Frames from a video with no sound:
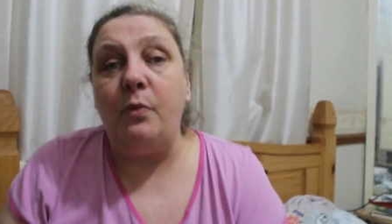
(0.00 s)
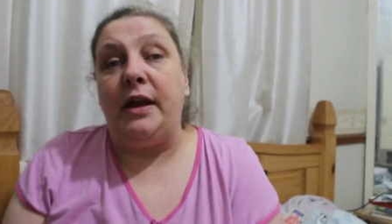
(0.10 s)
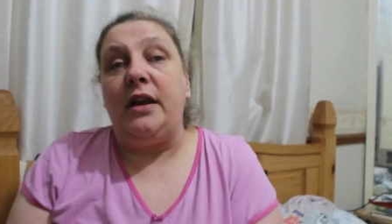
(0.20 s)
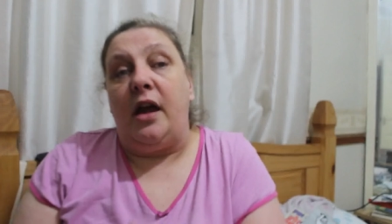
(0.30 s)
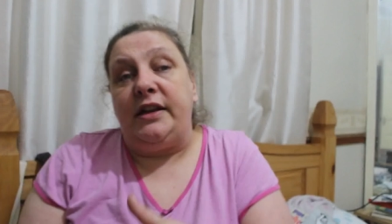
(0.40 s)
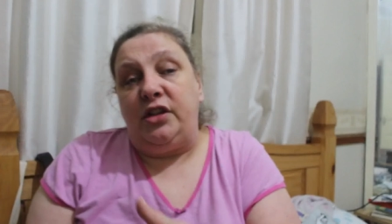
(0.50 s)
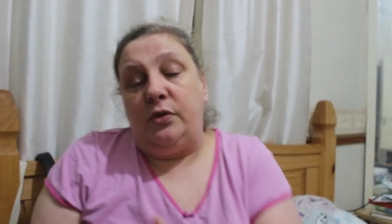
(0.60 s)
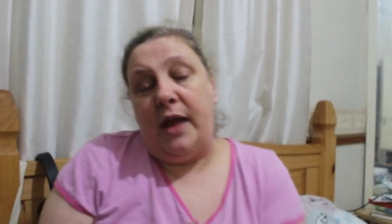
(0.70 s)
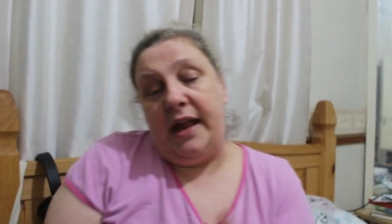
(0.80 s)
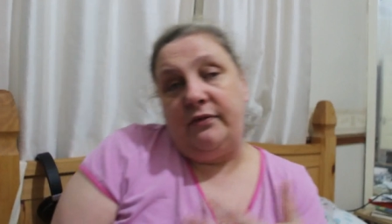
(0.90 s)
when I
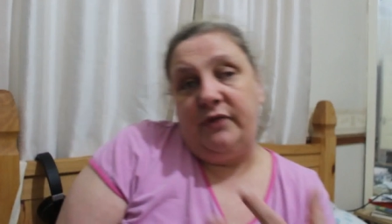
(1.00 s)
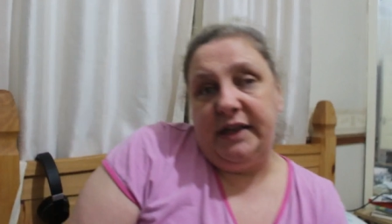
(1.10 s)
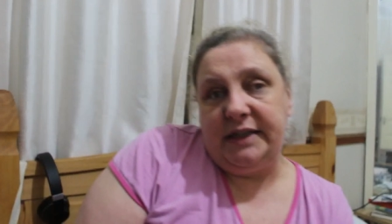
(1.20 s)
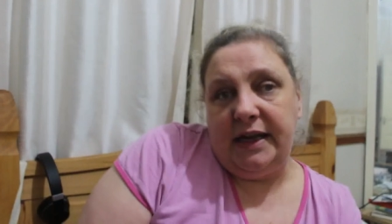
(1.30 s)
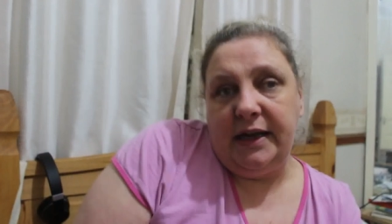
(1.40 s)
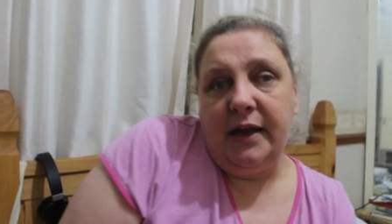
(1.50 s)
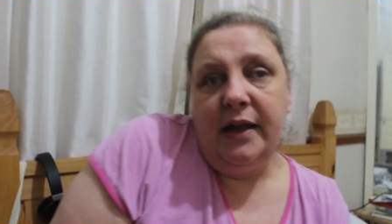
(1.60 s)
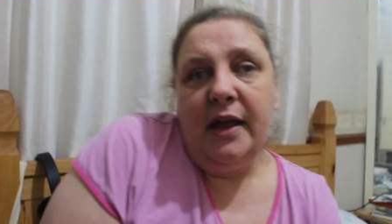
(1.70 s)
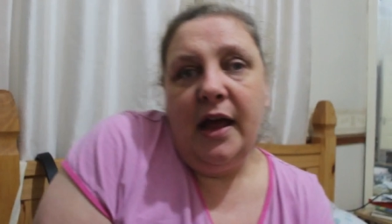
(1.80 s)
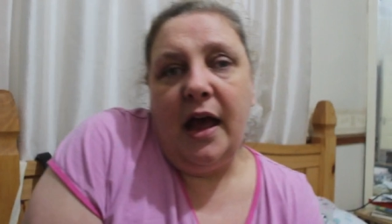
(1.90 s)
do a reading
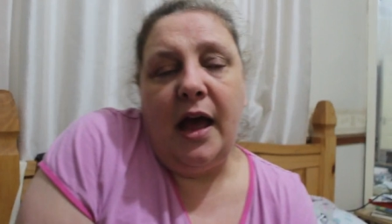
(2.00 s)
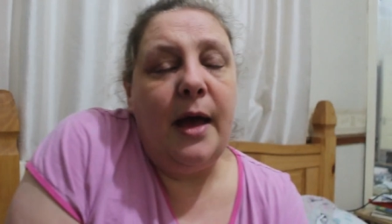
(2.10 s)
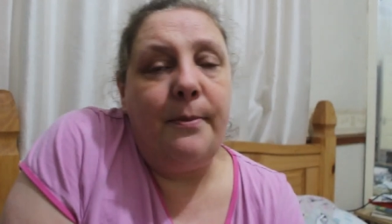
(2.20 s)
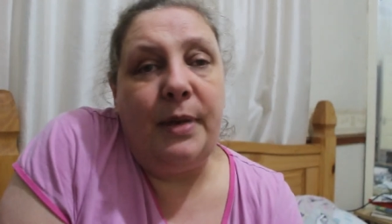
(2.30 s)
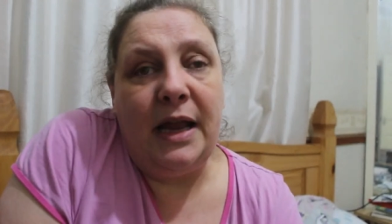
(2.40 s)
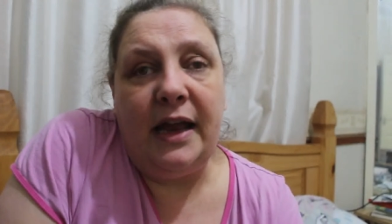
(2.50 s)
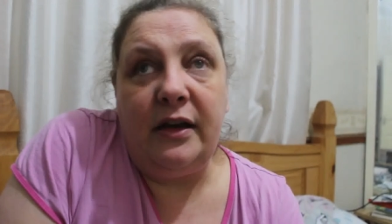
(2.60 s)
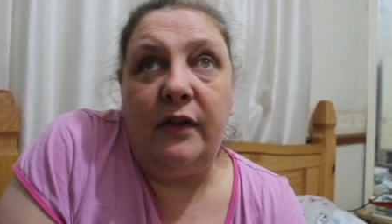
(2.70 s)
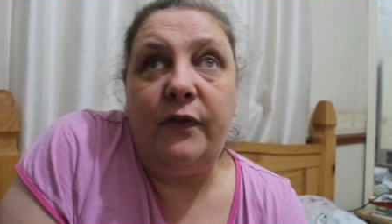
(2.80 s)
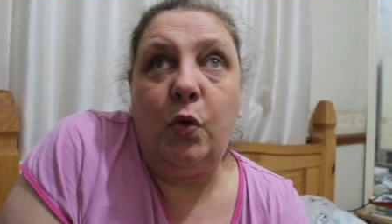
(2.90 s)
um,
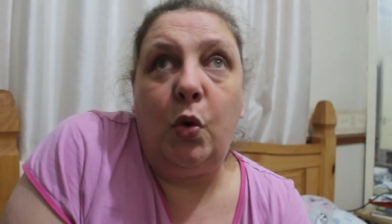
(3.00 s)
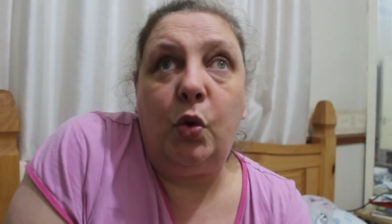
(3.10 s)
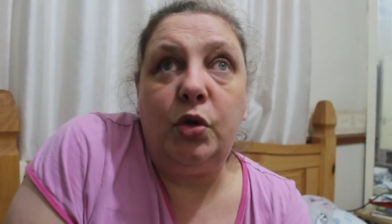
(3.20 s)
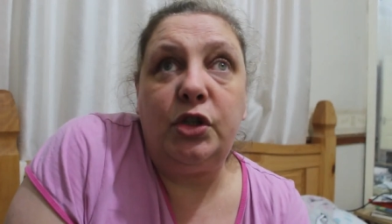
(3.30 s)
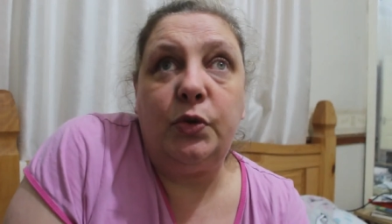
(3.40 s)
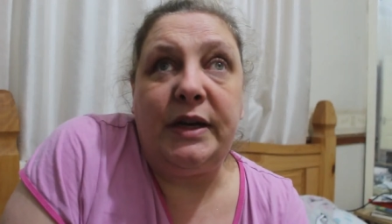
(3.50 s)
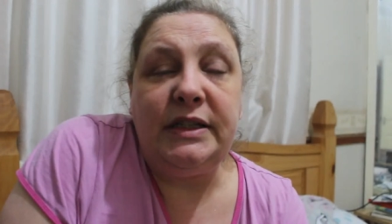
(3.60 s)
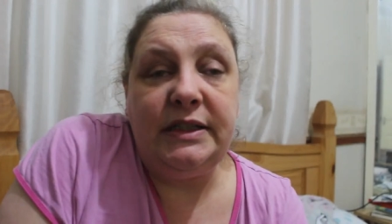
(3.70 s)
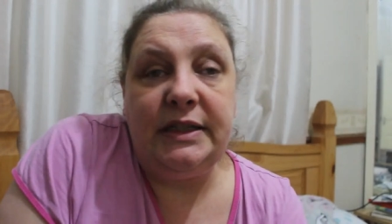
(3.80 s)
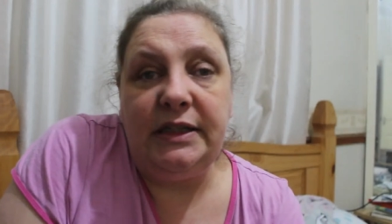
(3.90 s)
plan for
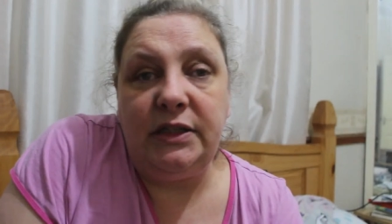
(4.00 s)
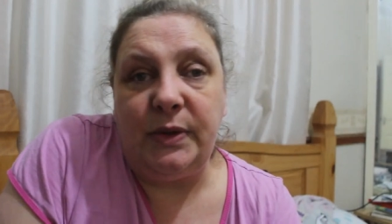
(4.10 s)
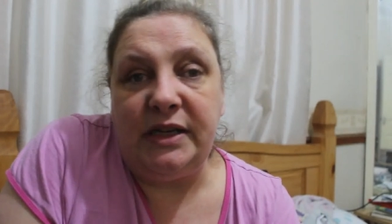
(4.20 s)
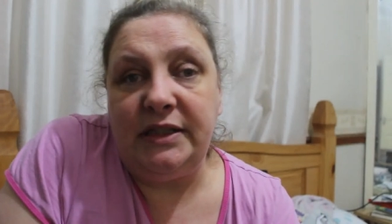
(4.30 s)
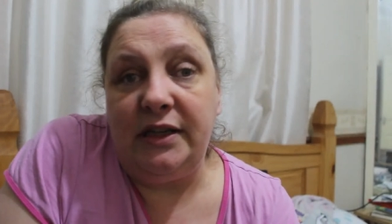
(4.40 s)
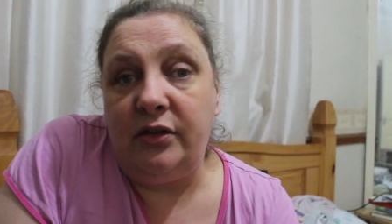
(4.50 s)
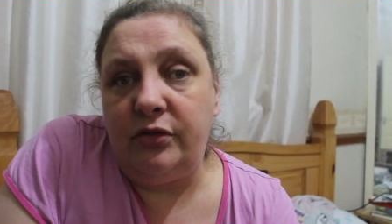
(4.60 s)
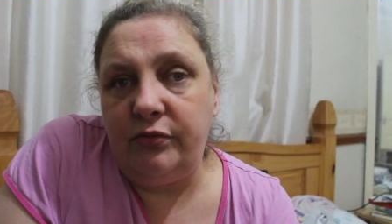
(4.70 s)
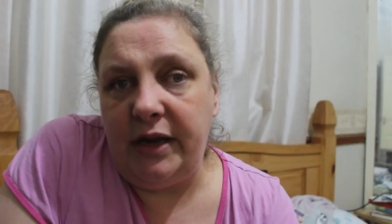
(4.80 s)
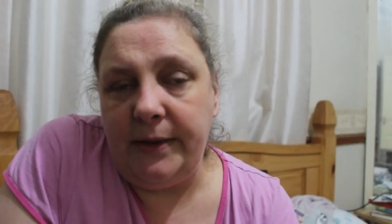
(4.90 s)

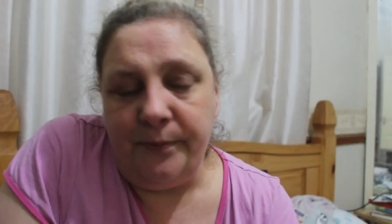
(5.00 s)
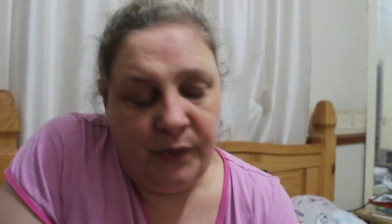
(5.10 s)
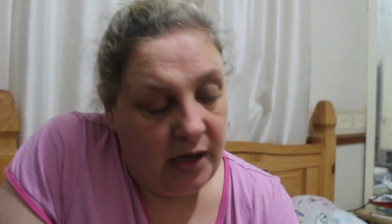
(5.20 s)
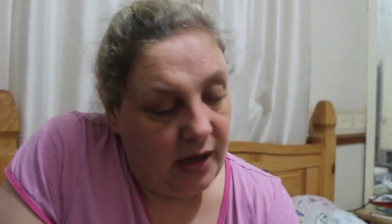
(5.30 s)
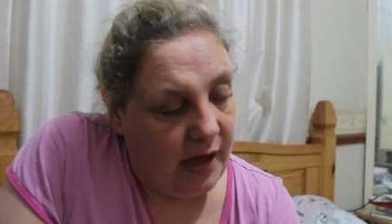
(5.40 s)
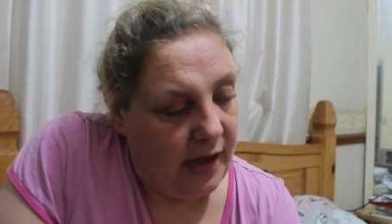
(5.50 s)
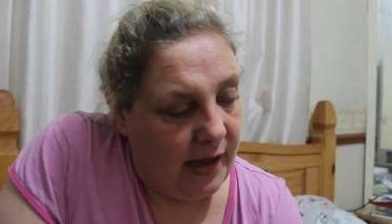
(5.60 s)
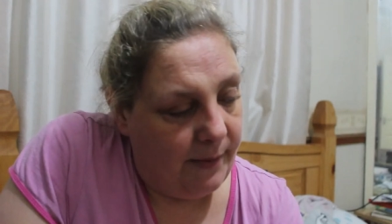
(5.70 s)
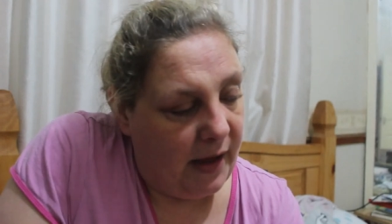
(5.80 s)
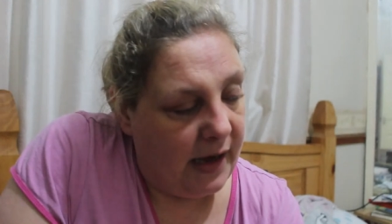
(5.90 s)
2023.
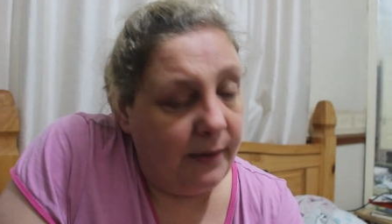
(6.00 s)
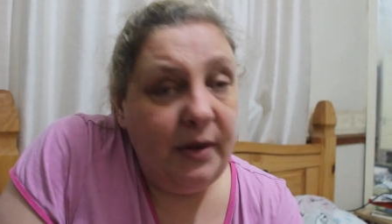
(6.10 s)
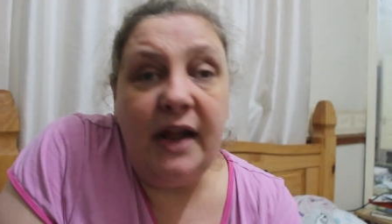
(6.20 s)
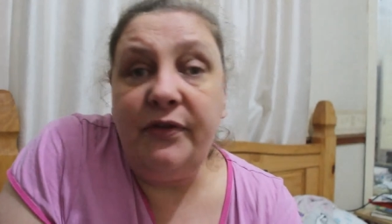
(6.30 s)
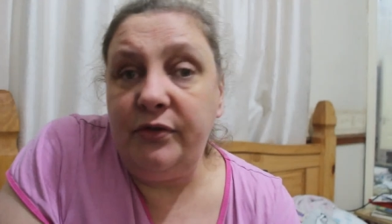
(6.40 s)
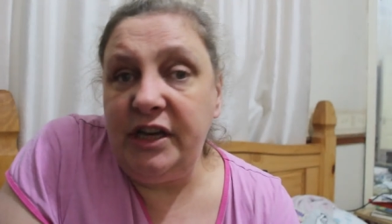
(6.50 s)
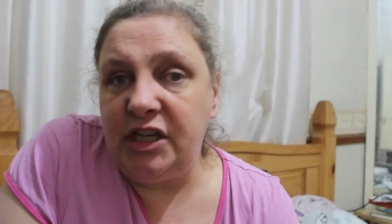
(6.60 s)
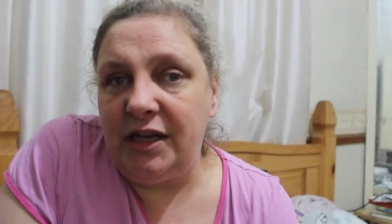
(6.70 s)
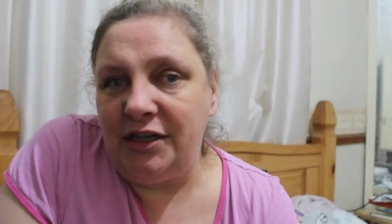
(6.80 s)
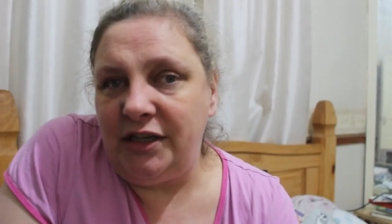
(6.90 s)
Um, and I'm going to have three
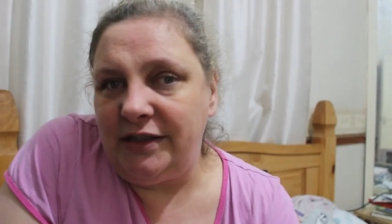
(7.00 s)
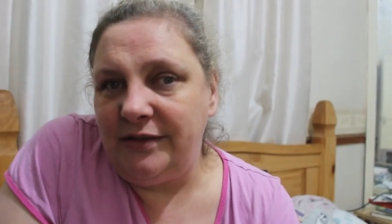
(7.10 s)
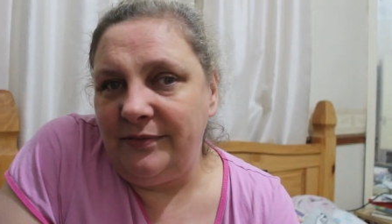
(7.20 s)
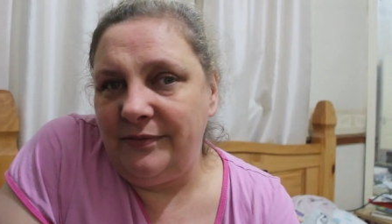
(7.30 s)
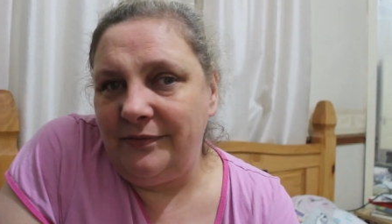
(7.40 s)
challenges.